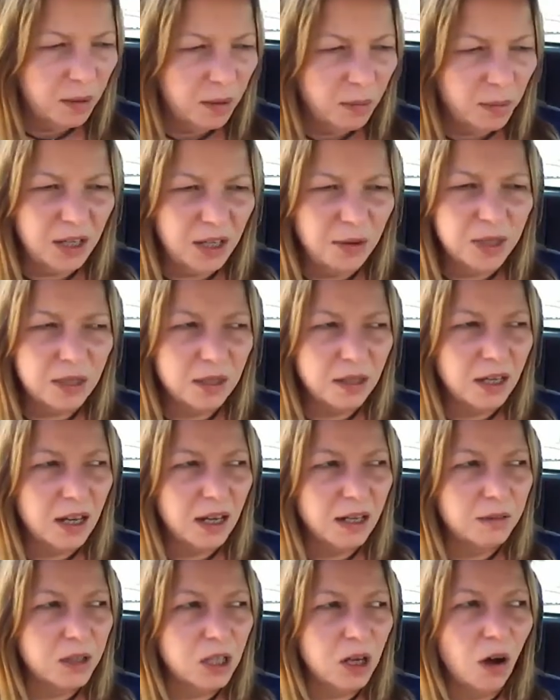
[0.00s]
But there was
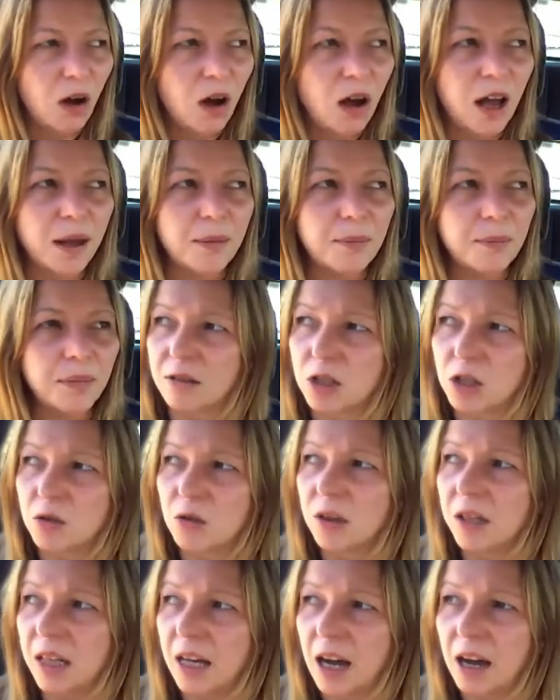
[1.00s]
a time
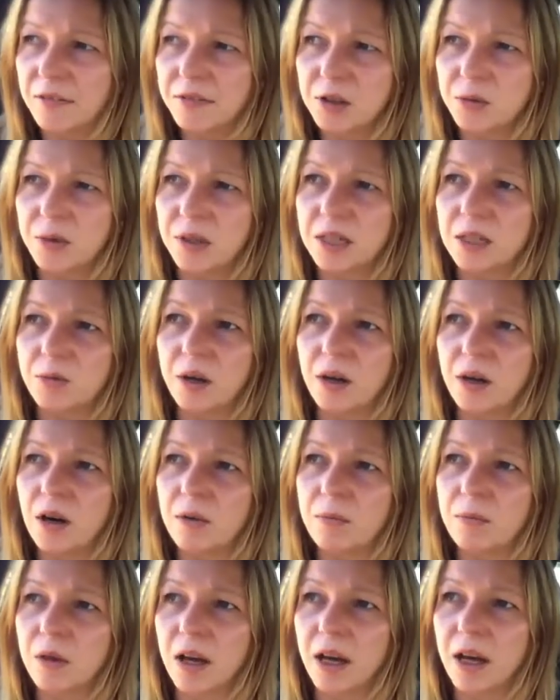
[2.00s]
shortly afterwards where
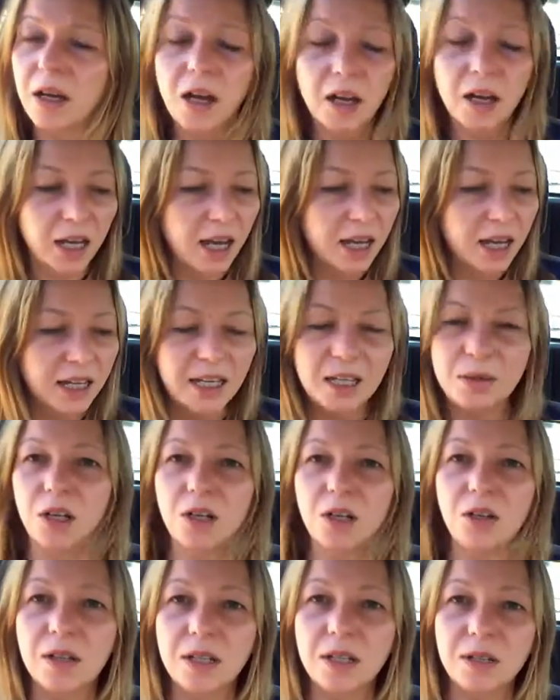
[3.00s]
I'm like, okay, here's
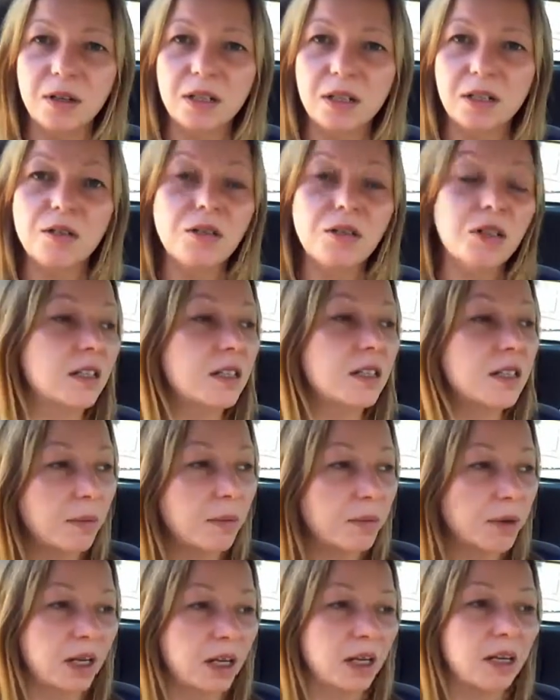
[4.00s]
my New Year's resolutions, and
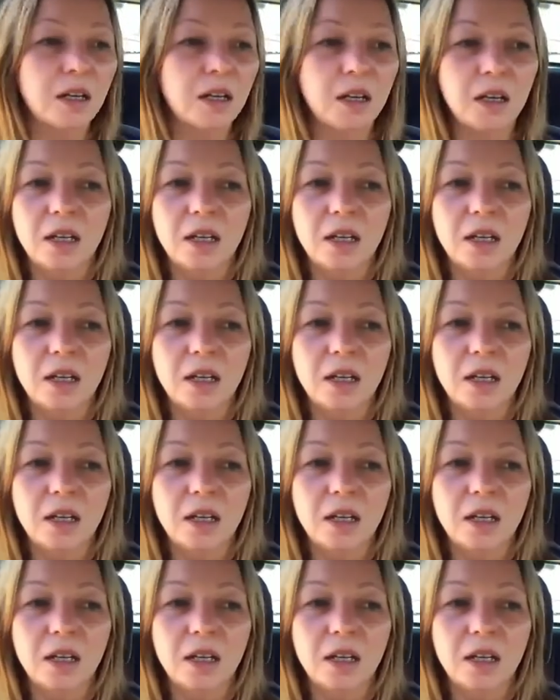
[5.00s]
I'm going to